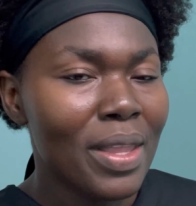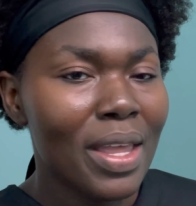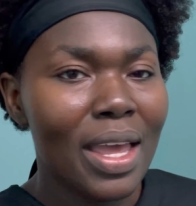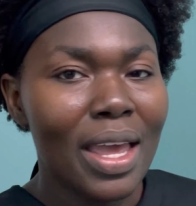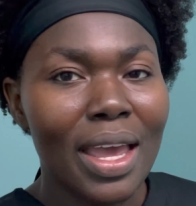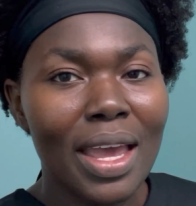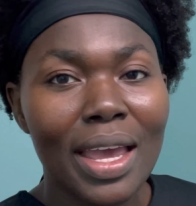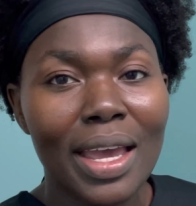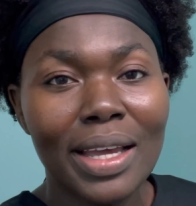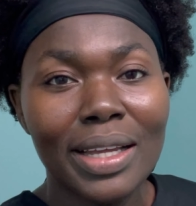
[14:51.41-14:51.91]

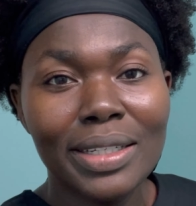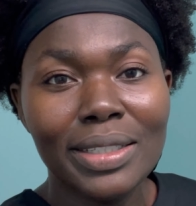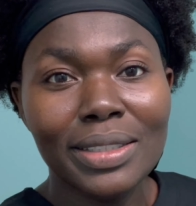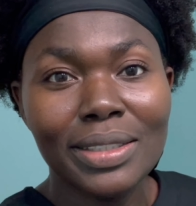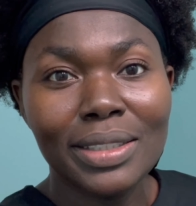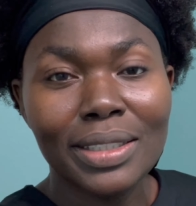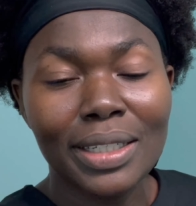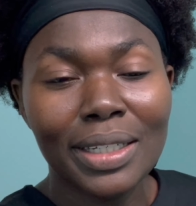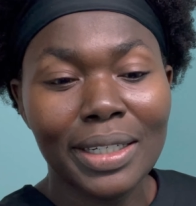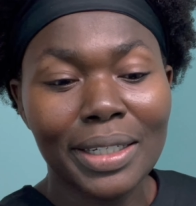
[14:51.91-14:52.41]
and
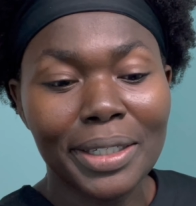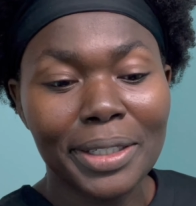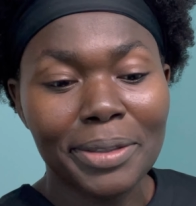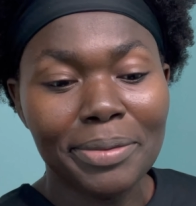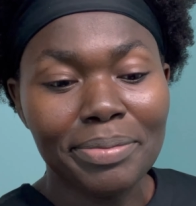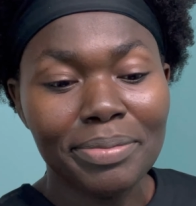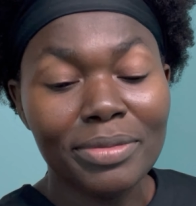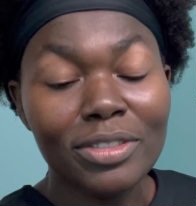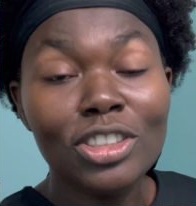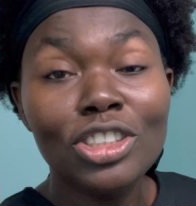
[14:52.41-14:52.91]

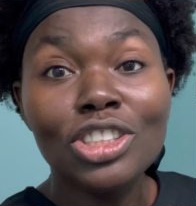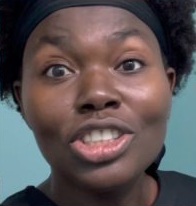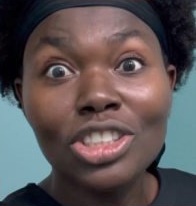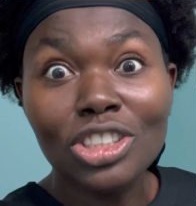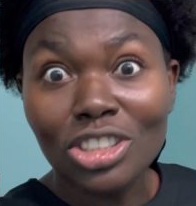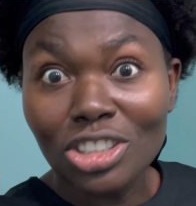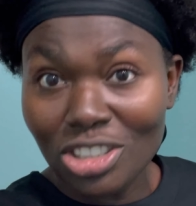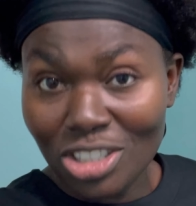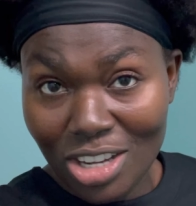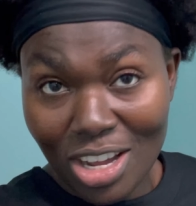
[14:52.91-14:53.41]
um
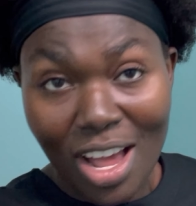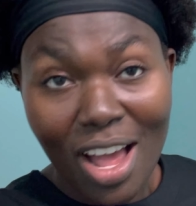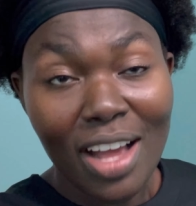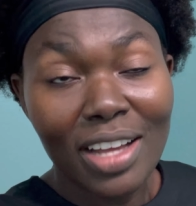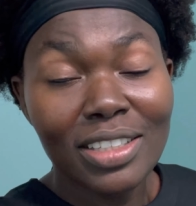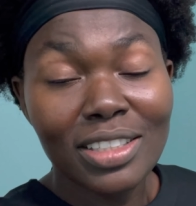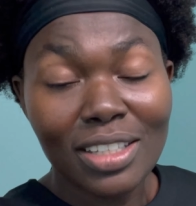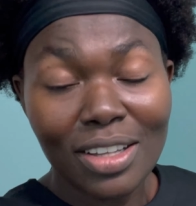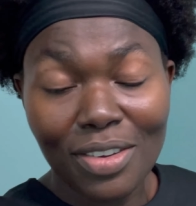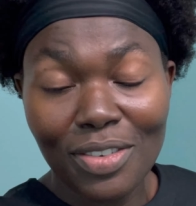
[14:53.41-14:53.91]

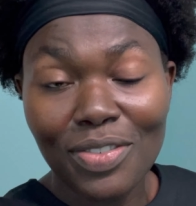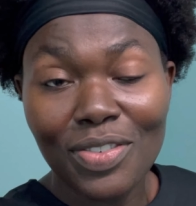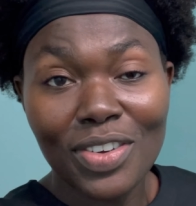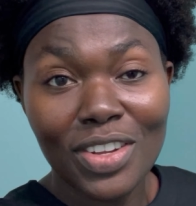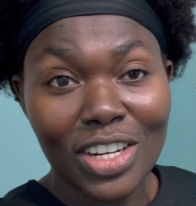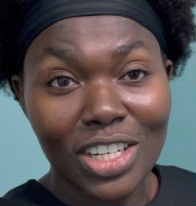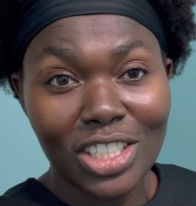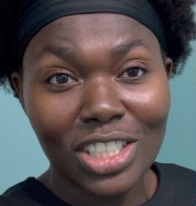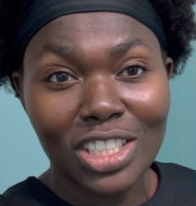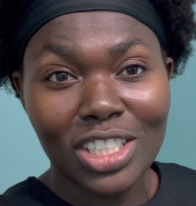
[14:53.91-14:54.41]
just
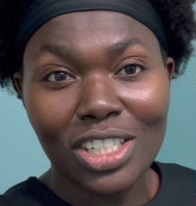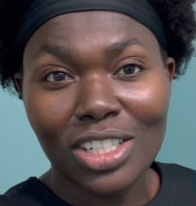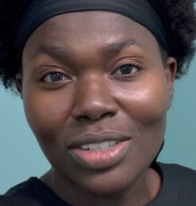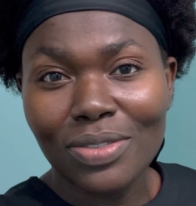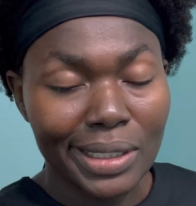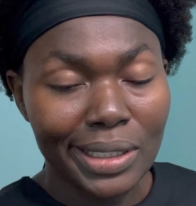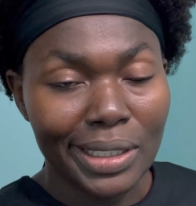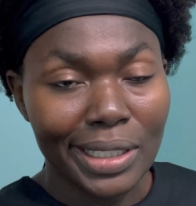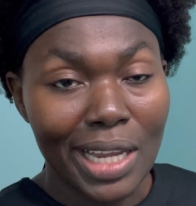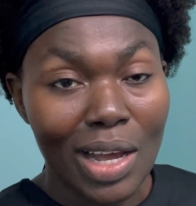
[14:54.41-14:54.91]
finished dinner.
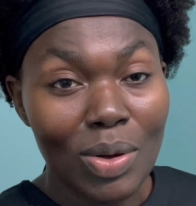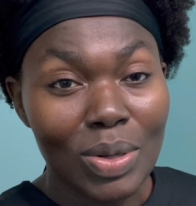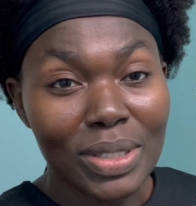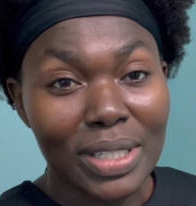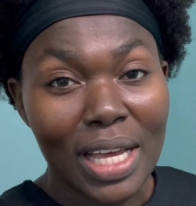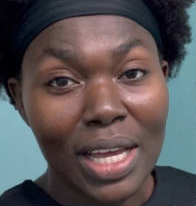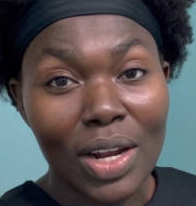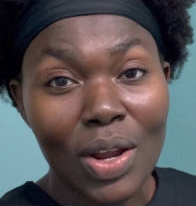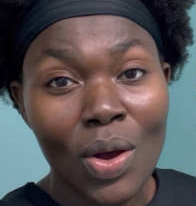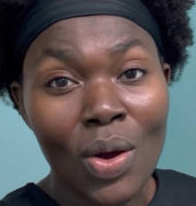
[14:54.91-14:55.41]
That was
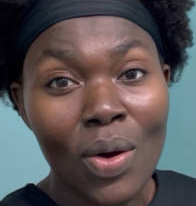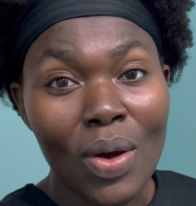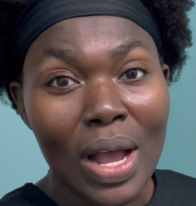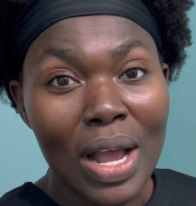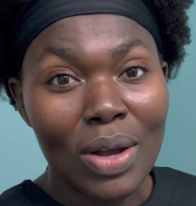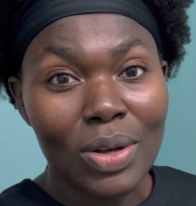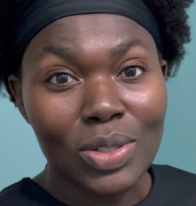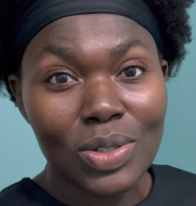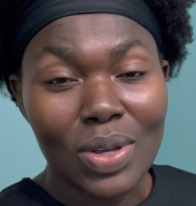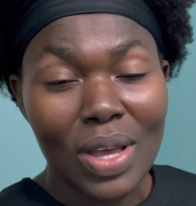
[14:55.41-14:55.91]
that. Oh, I
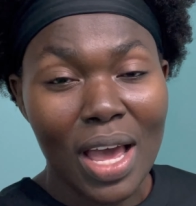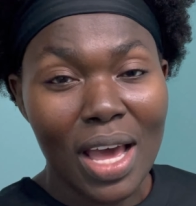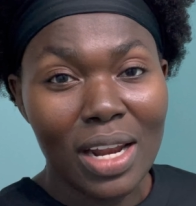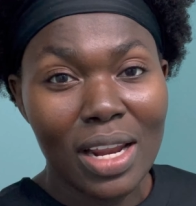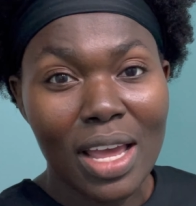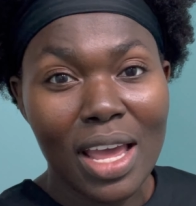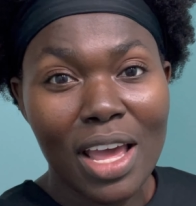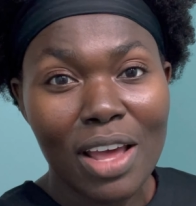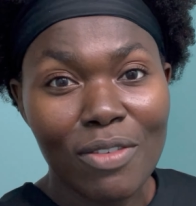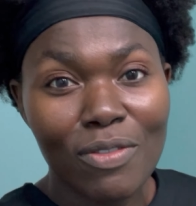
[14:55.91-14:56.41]
also had a
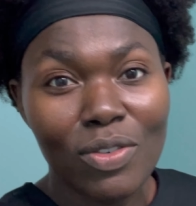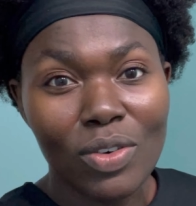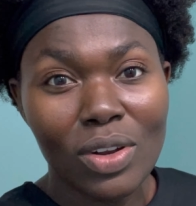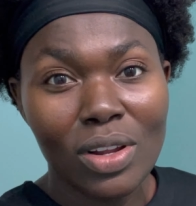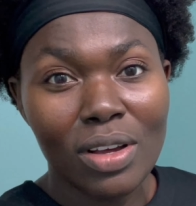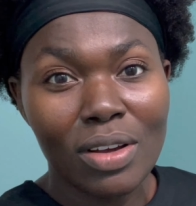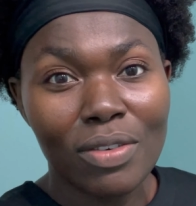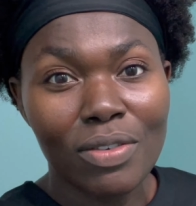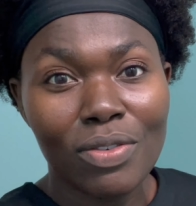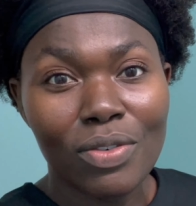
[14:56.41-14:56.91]
handful
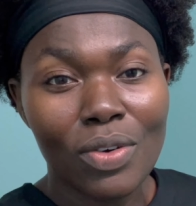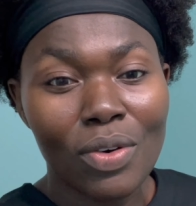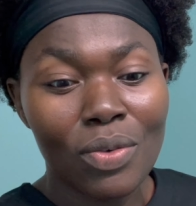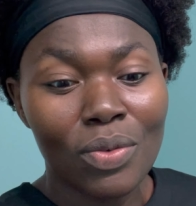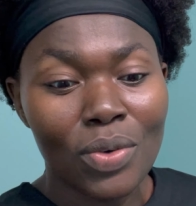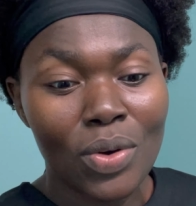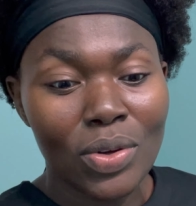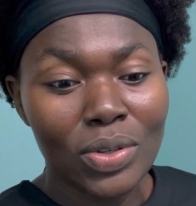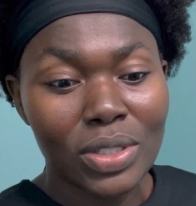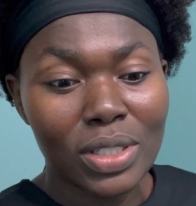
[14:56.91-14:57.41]
of
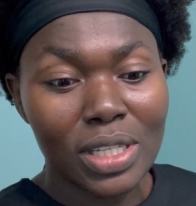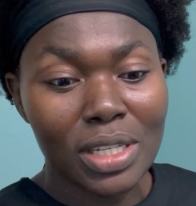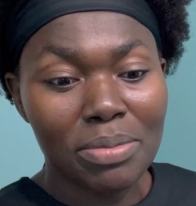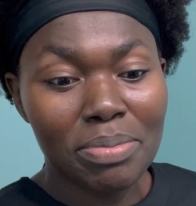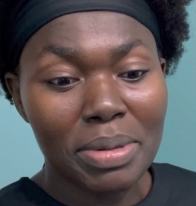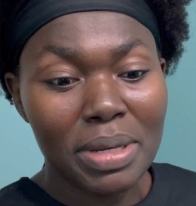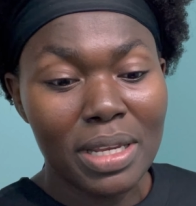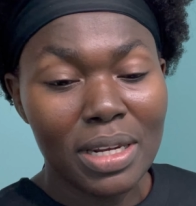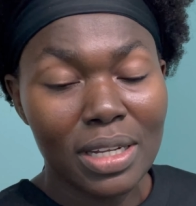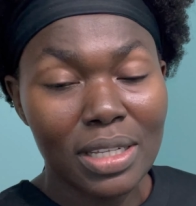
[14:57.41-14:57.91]
roasted
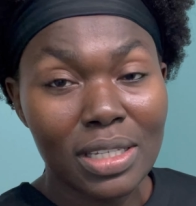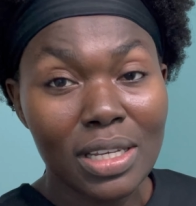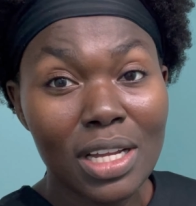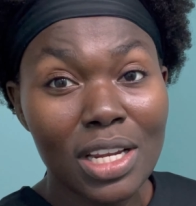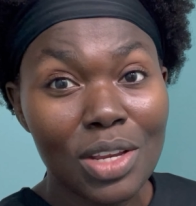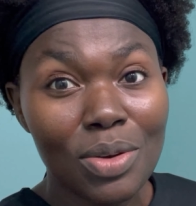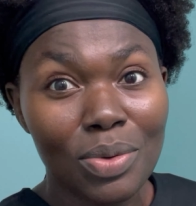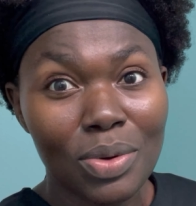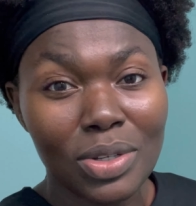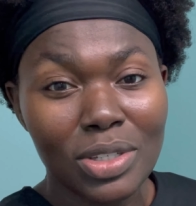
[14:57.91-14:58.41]
peanuts,
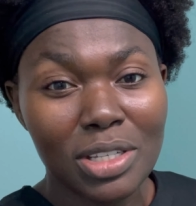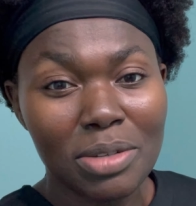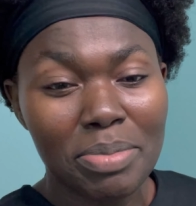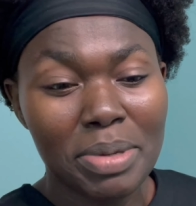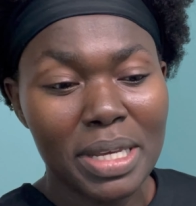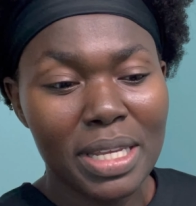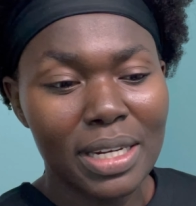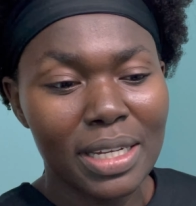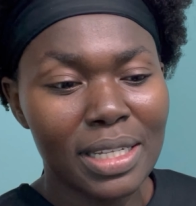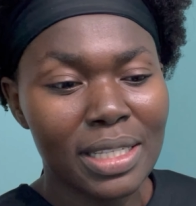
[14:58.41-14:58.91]
honey roasted
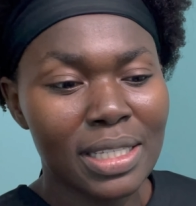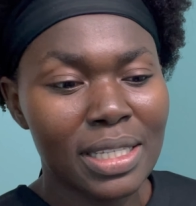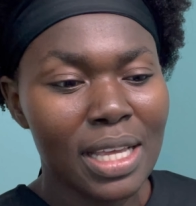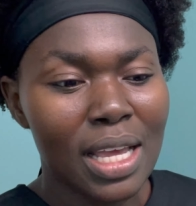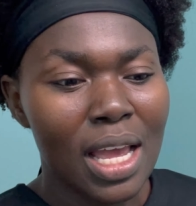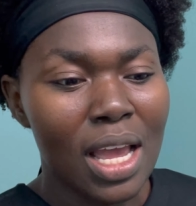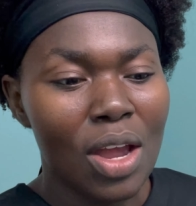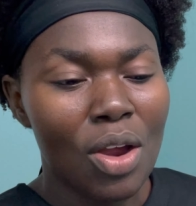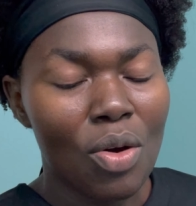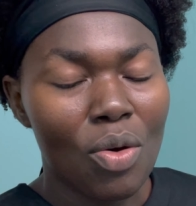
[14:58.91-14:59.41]
peanuts,
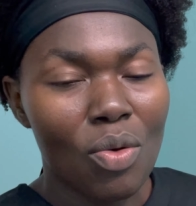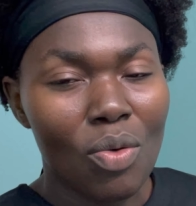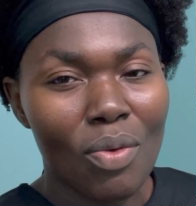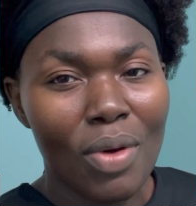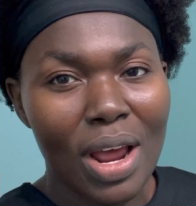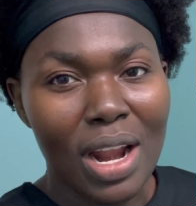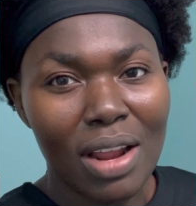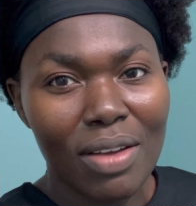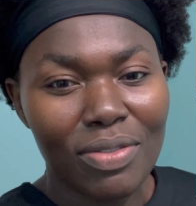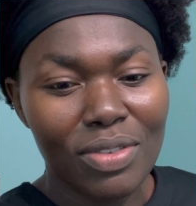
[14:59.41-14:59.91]

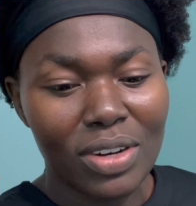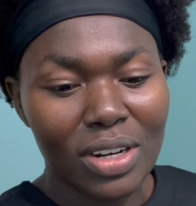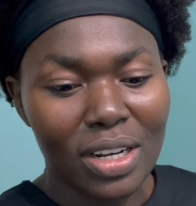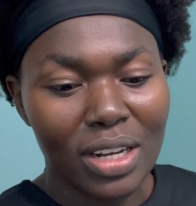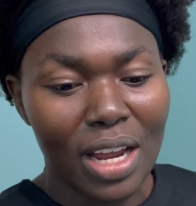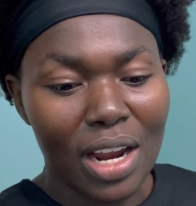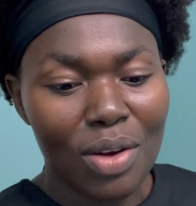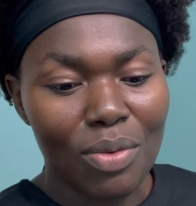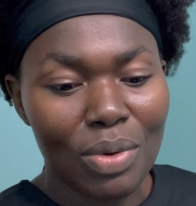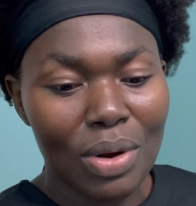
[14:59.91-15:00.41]
right after the
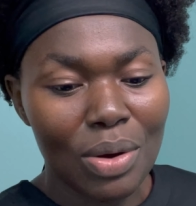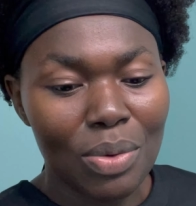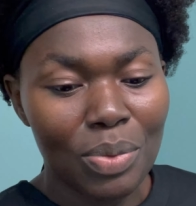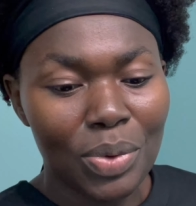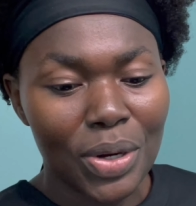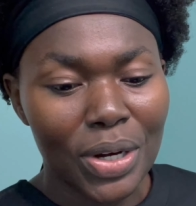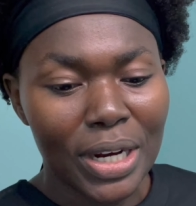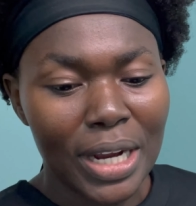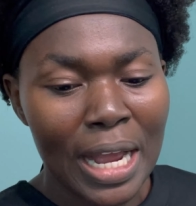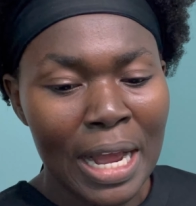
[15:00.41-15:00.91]
nine round
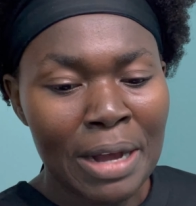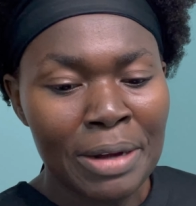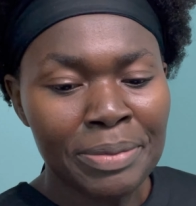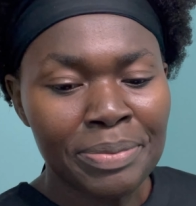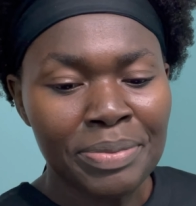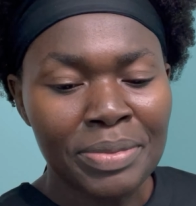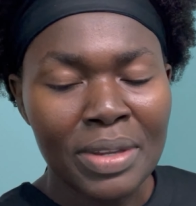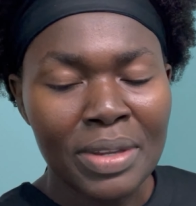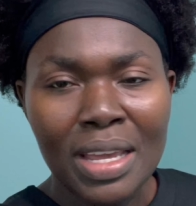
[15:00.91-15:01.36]
workout.